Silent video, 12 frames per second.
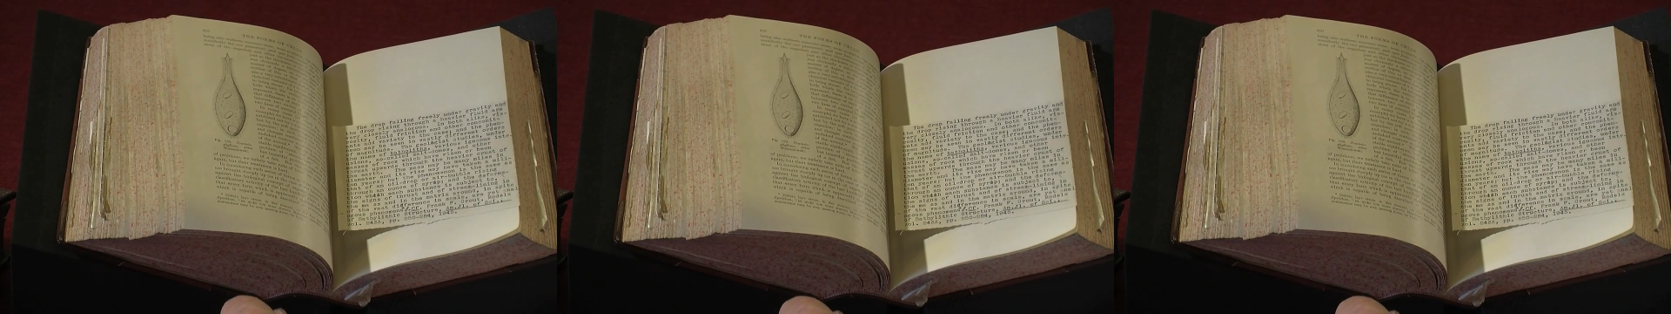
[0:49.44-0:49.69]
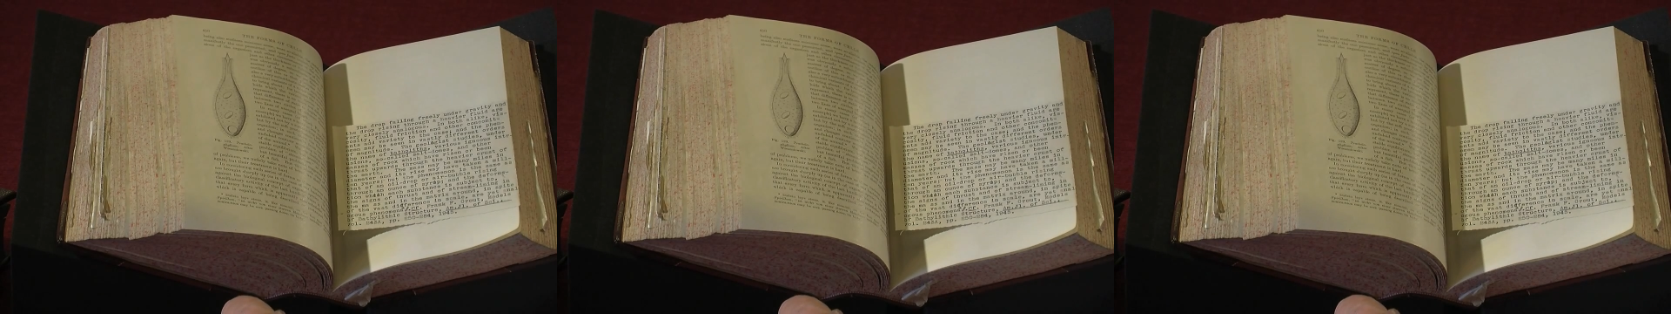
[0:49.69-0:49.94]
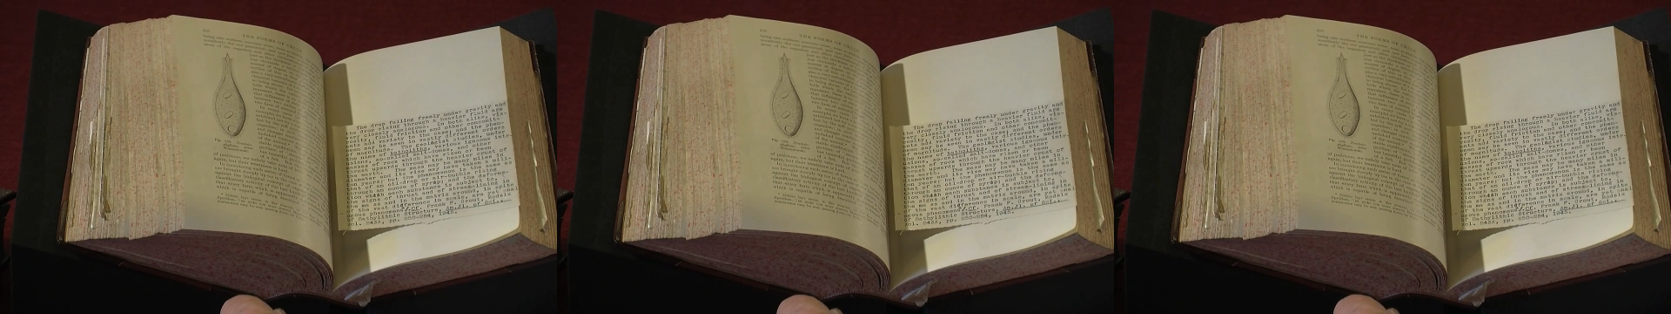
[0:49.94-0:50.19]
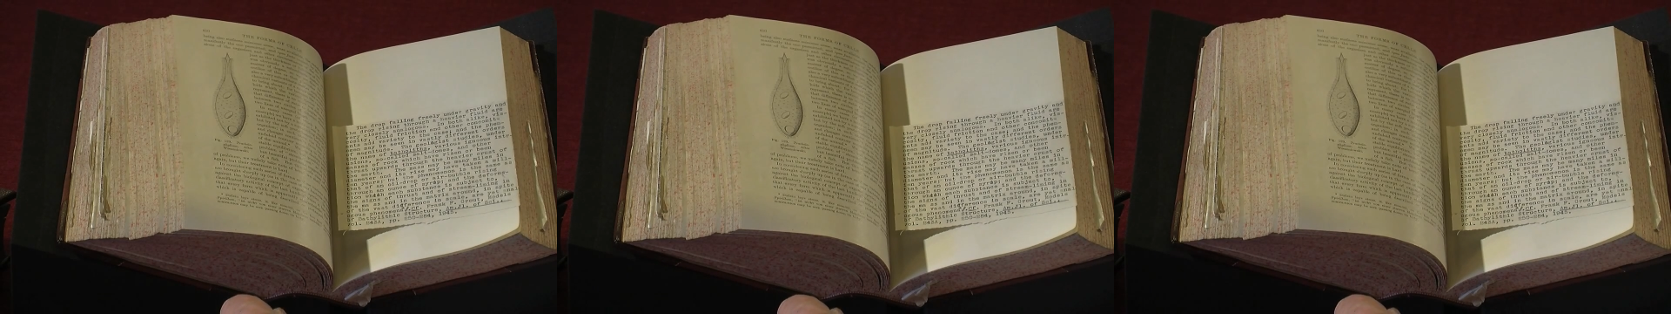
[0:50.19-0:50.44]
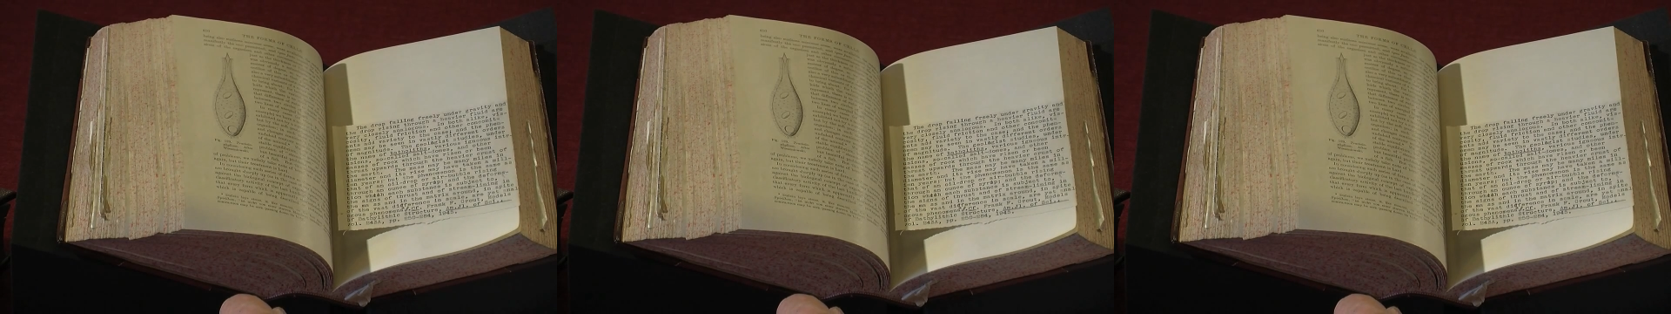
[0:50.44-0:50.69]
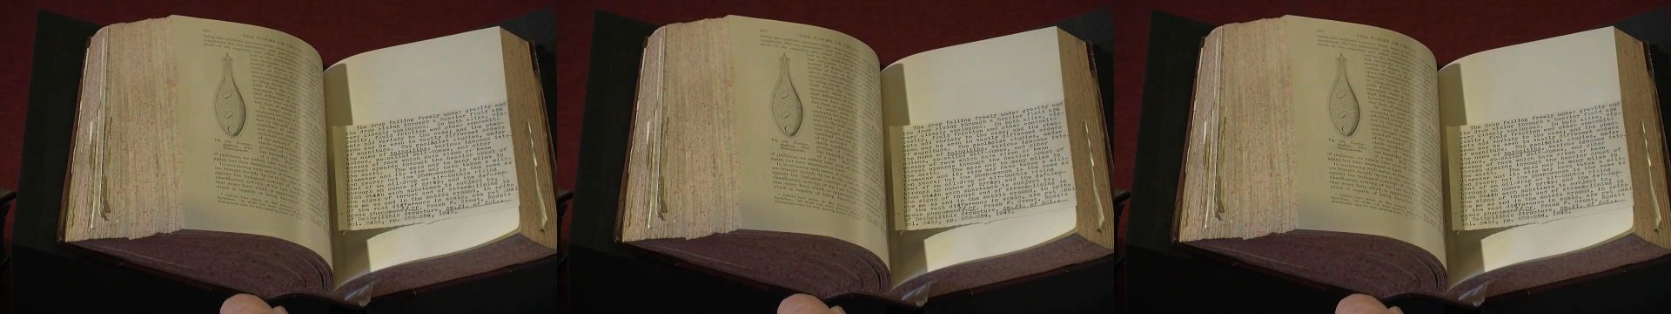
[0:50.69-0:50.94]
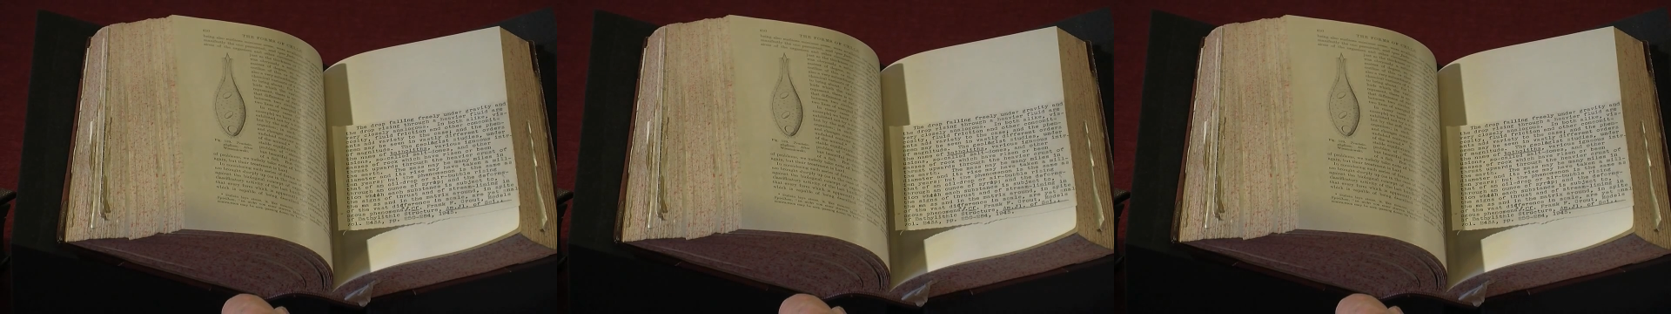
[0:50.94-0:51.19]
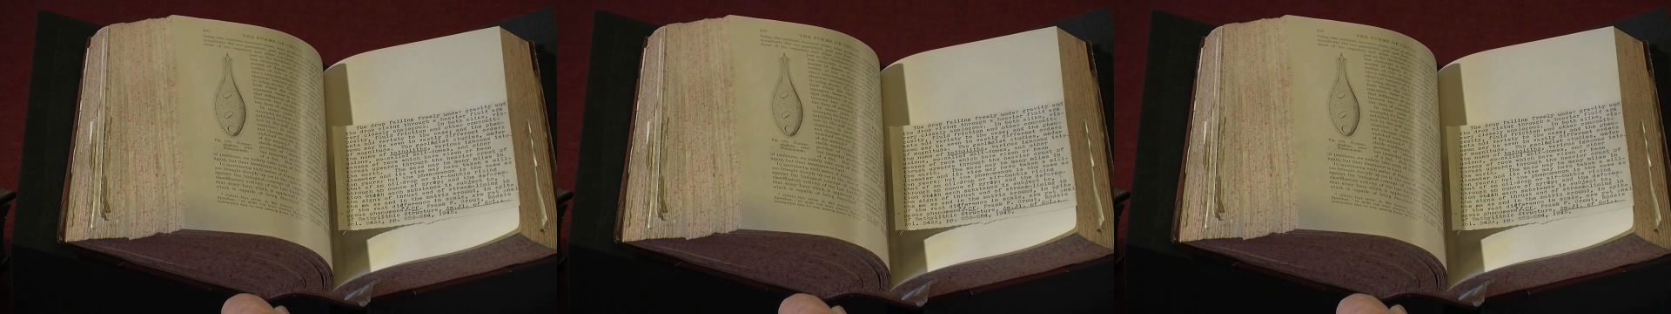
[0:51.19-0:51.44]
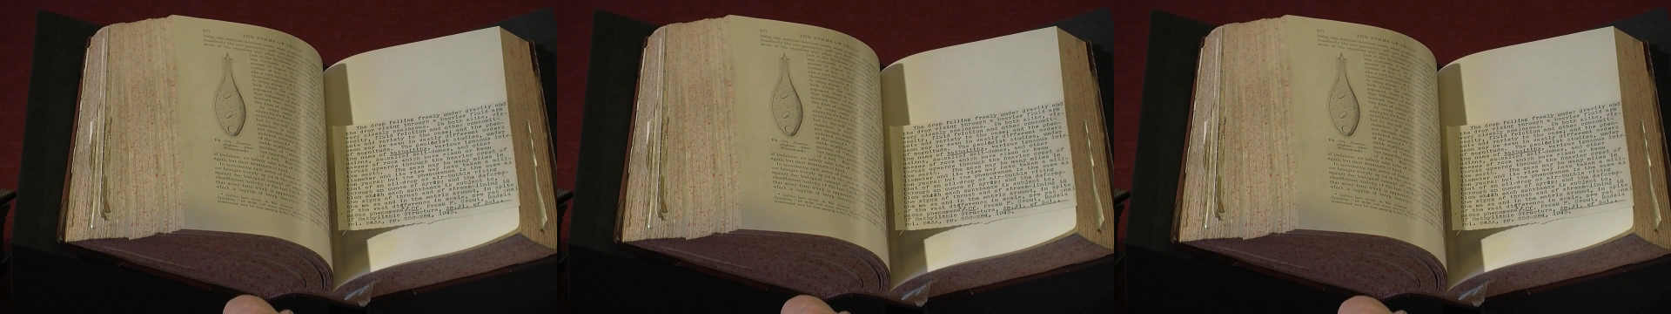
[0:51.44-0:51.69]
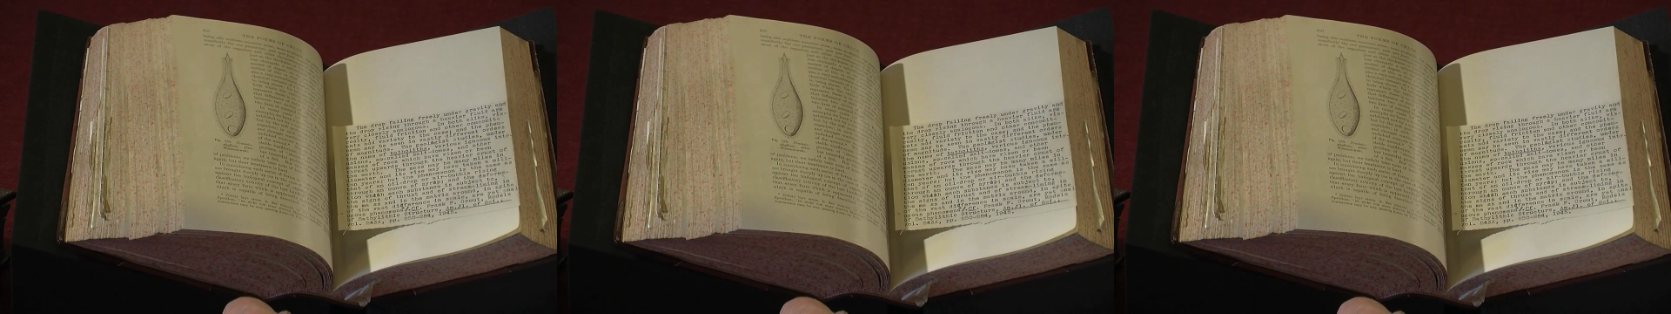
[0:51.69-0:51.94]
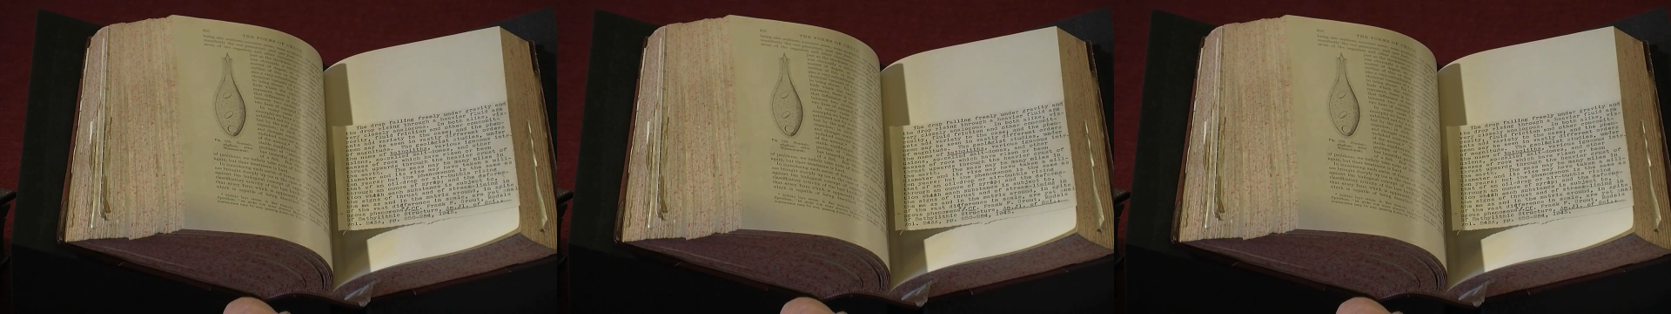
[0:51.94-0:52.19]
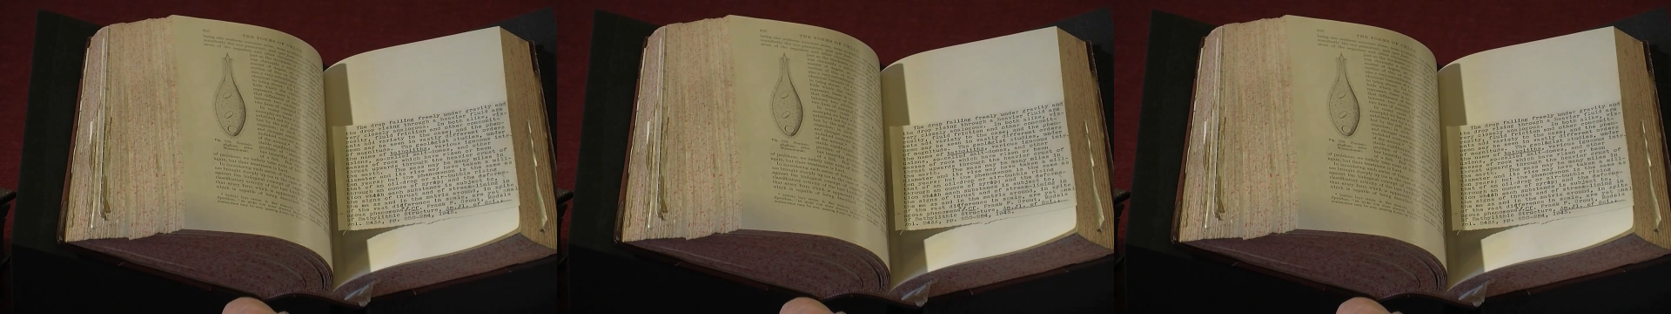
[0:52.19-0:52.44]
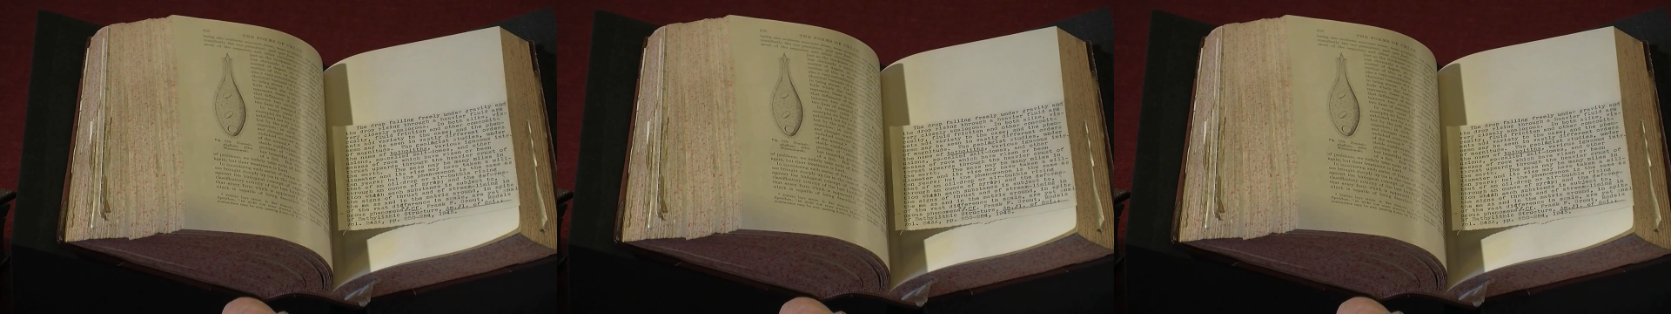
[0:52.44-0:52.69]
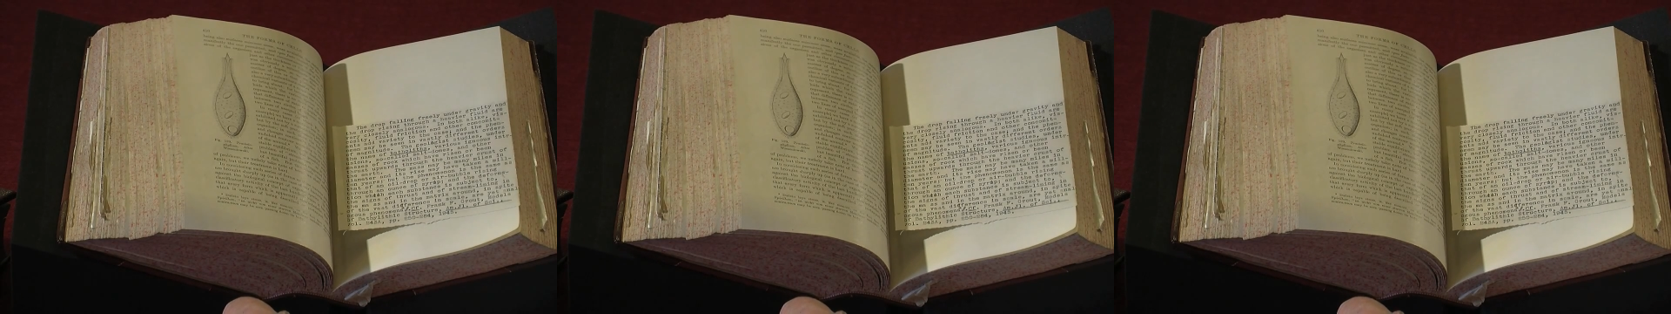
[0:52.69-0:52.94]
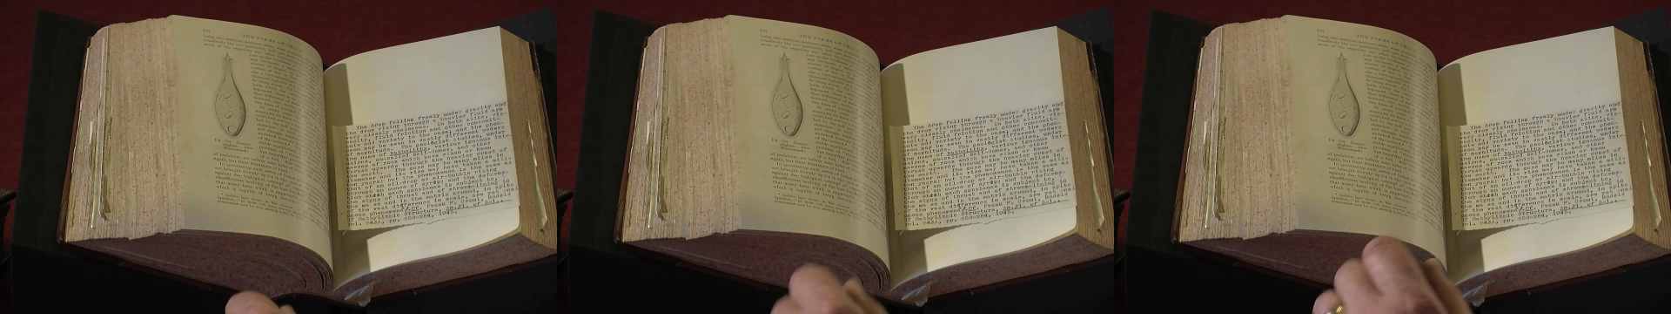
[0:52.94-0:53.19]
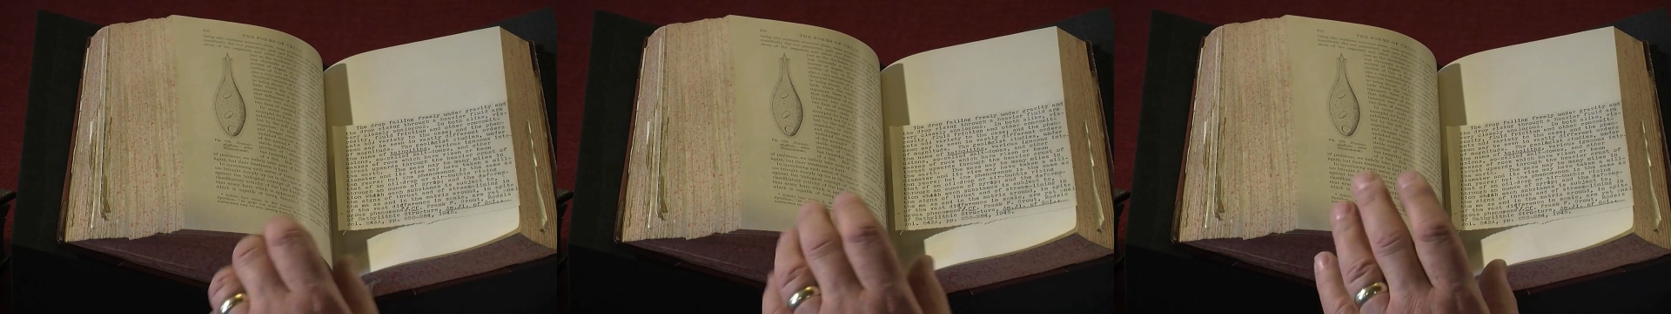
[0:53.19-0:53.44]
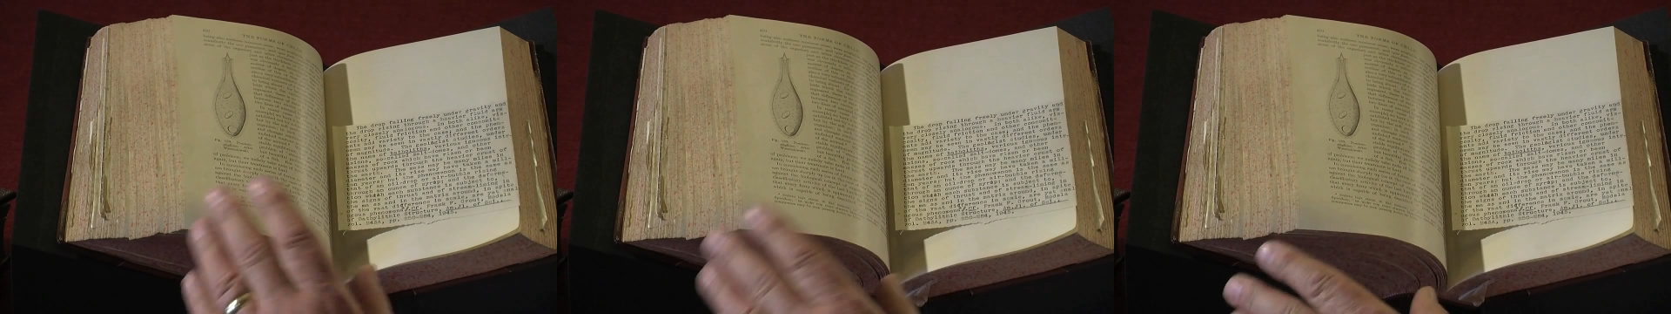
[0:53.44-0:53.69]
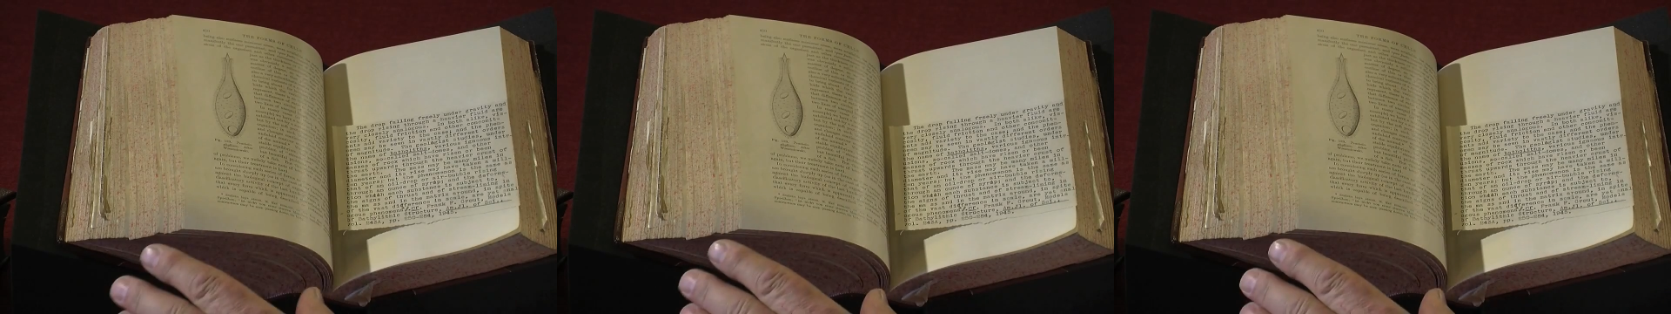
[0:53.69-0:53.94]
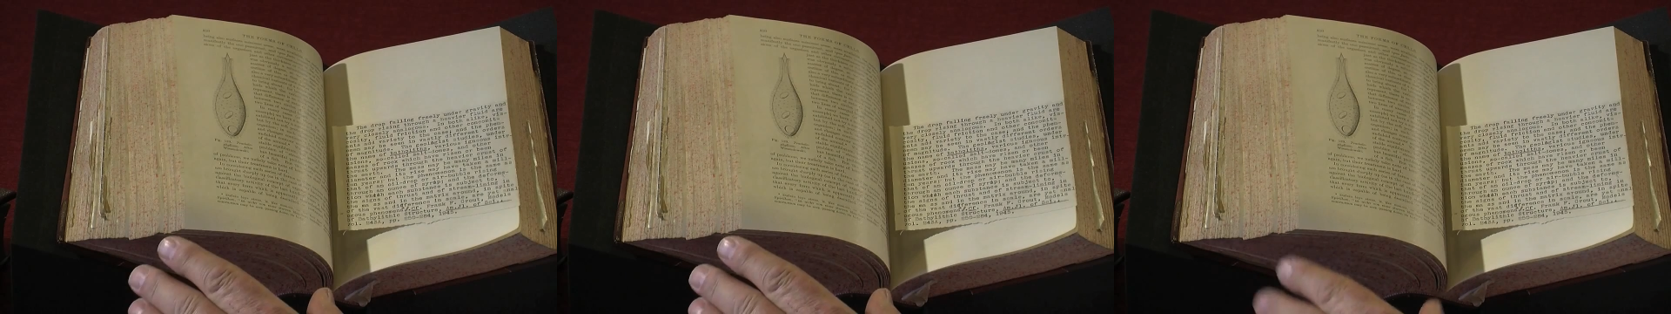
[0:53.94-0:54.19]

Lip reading: [unreadable: no face in view]